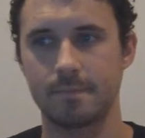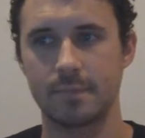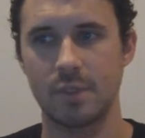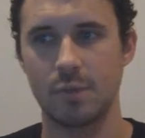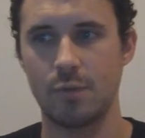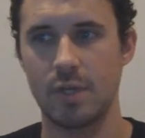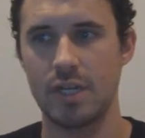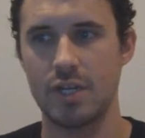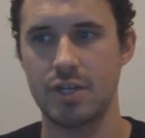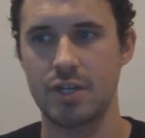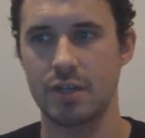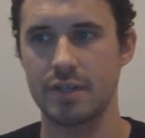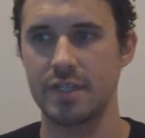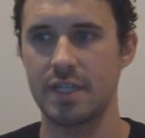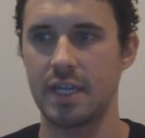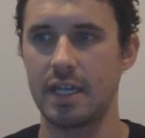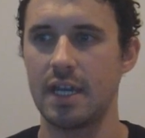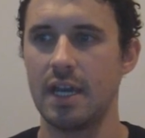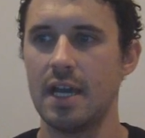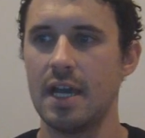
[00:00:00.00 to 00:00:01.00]
we shall
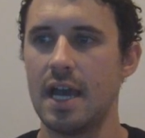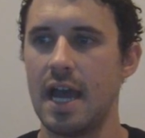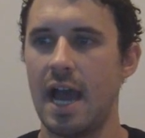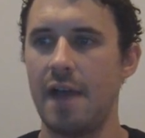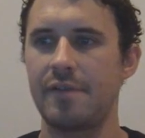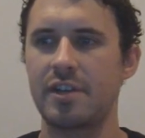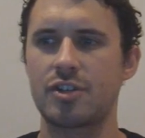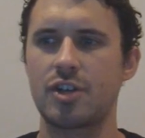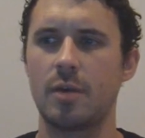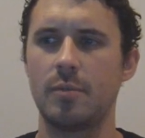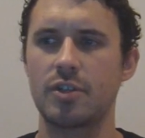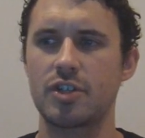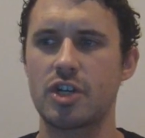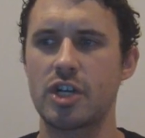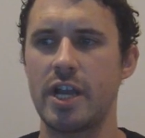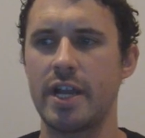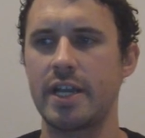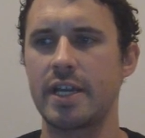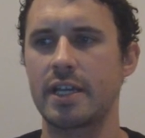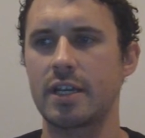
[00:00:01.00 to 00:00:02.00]
see. Having trouble
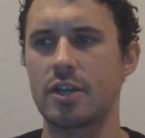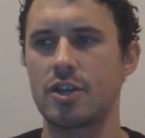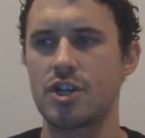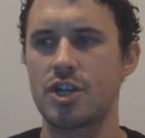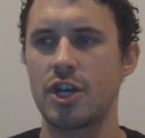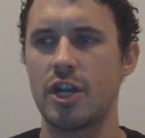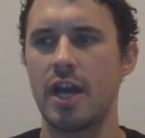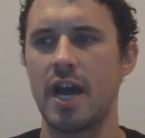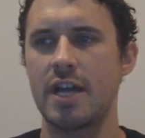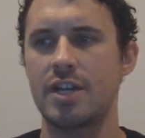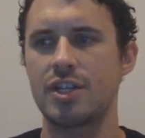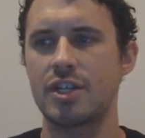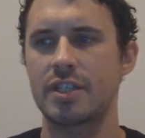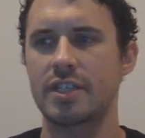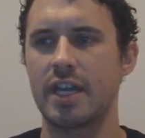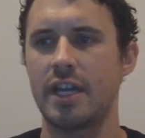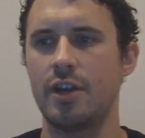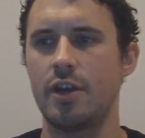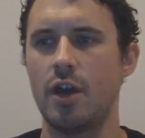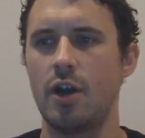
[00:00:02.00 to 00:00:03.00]
trading. Should I just
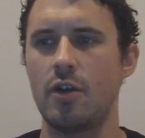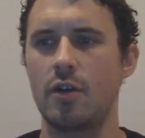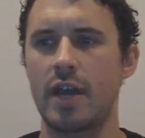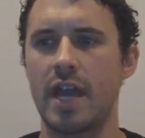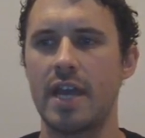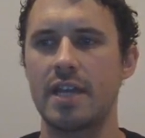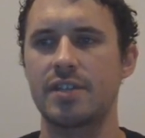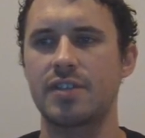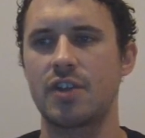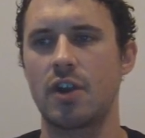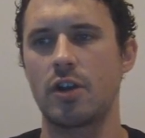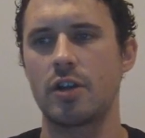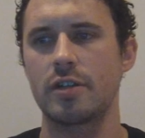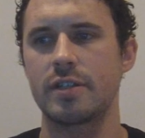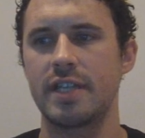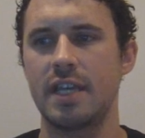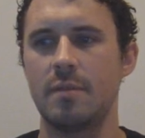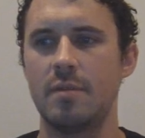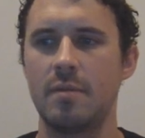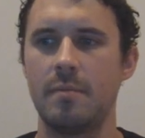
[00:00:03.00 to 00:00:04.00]
get an okay starter
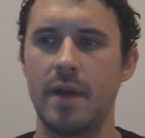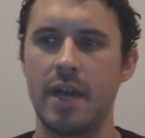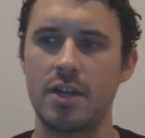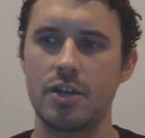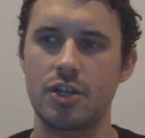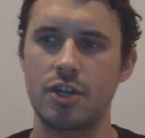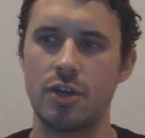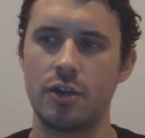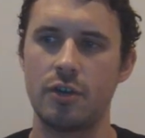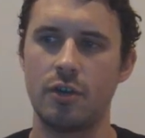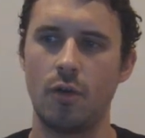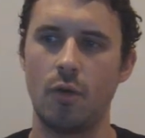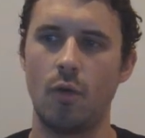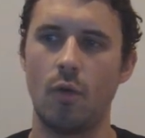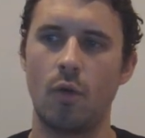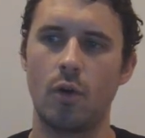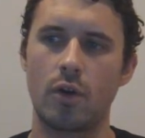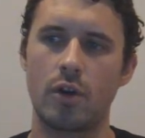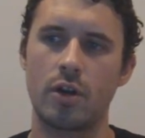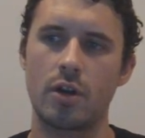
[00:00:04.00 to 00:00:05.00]
team and bench in
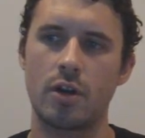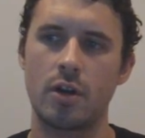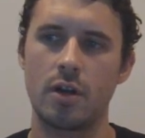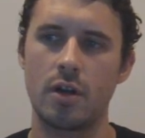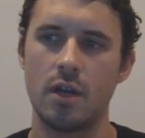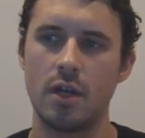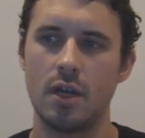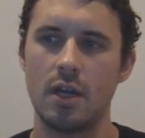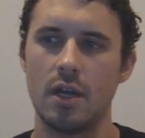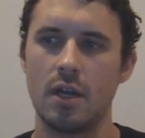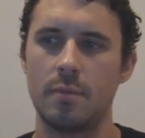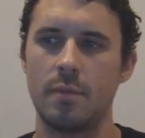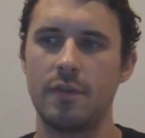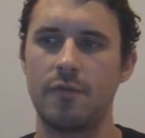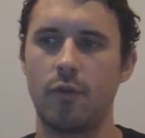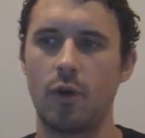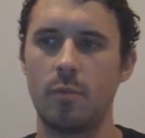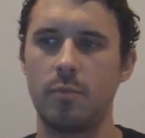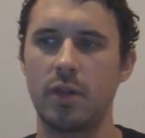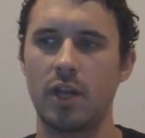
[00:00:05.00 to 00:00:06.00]
order
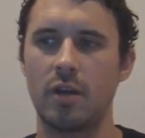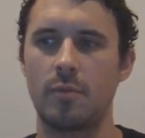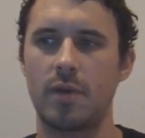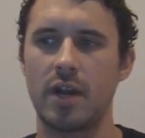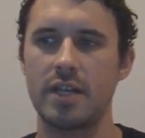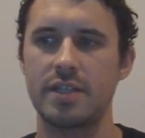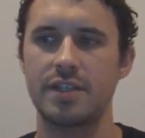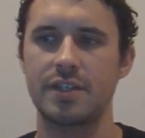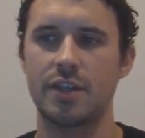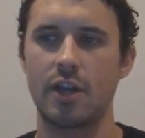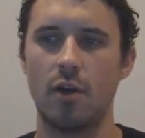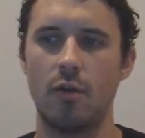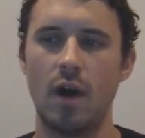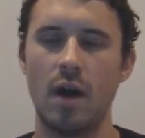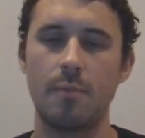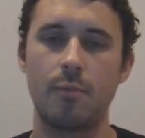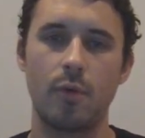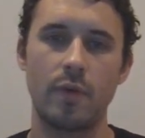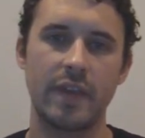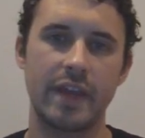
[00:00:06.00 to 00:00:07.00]
before player prices go
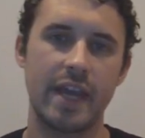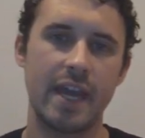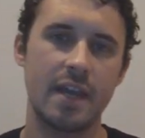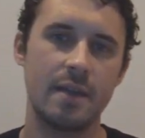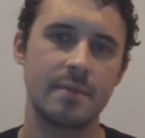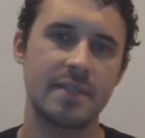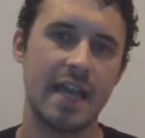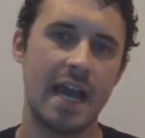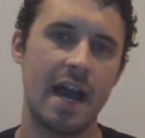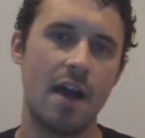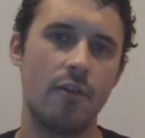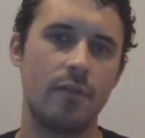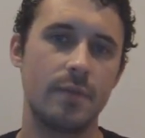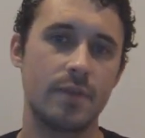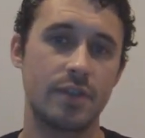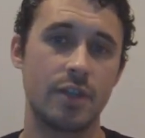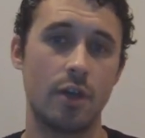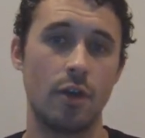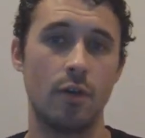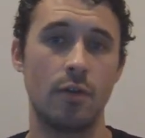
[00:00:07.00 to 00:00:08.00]
up when the game's out?
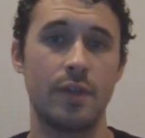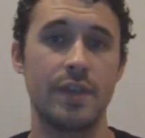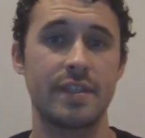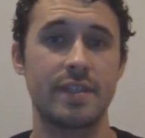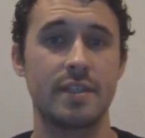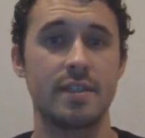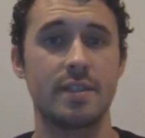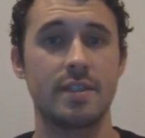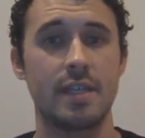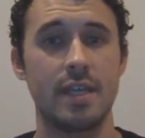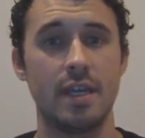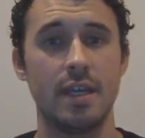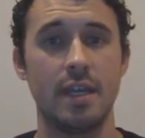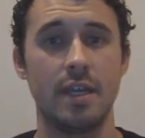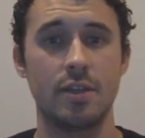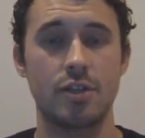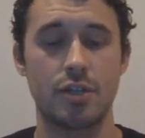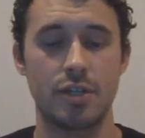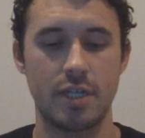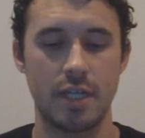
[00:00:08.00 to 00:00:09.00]
So this is the
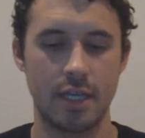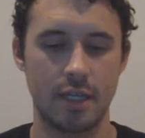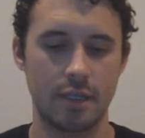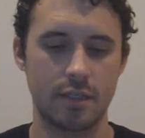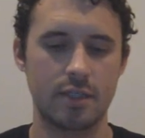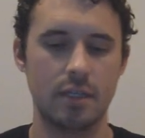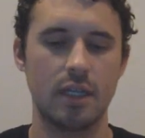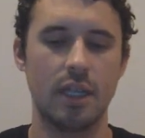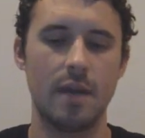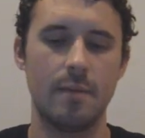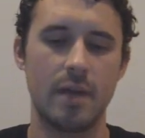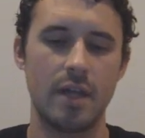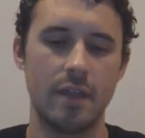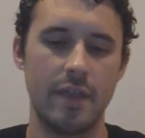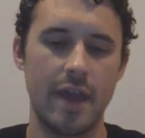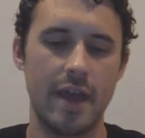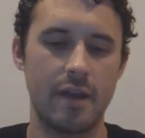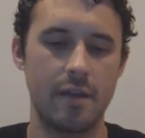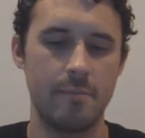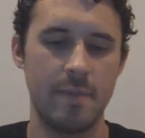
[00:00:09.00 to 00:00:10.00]
interesting dilemma
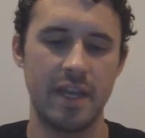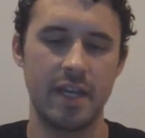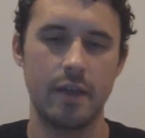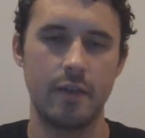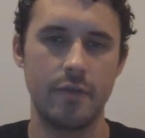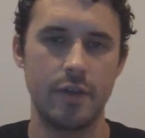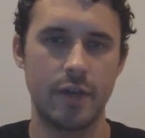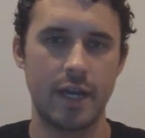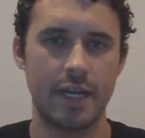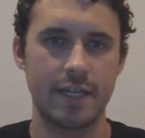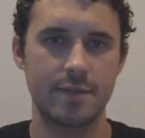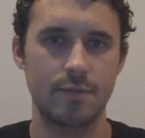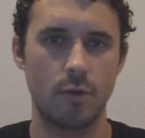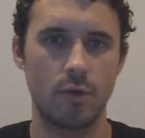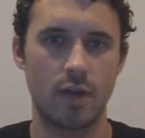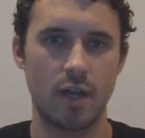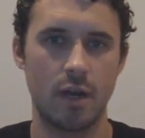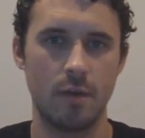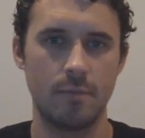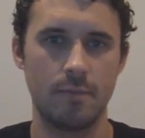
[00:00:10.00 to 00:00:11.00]
that many of you guys will
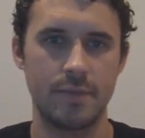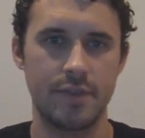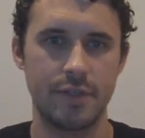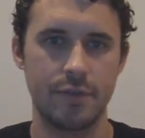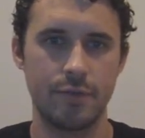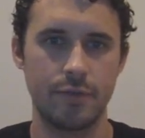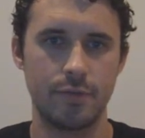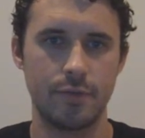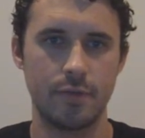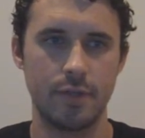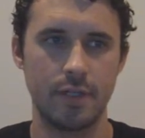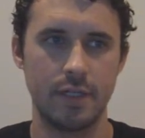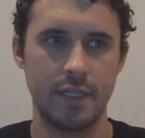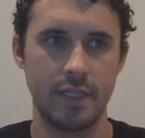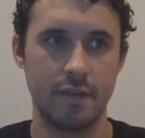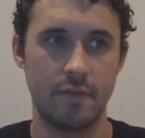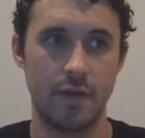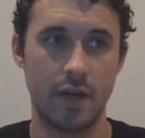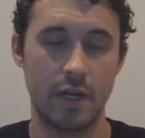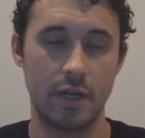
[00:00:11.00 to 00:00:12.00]
come to
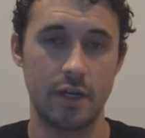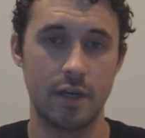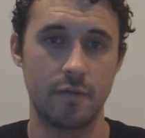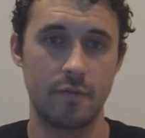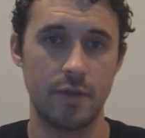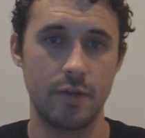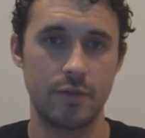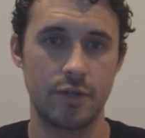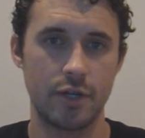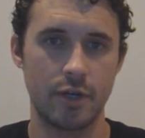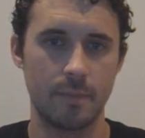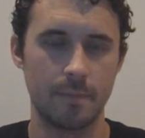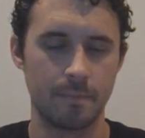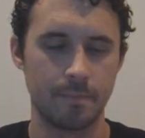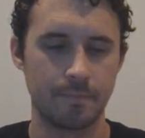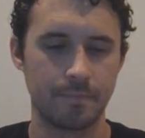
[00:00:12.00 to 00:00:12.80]
in the very near future.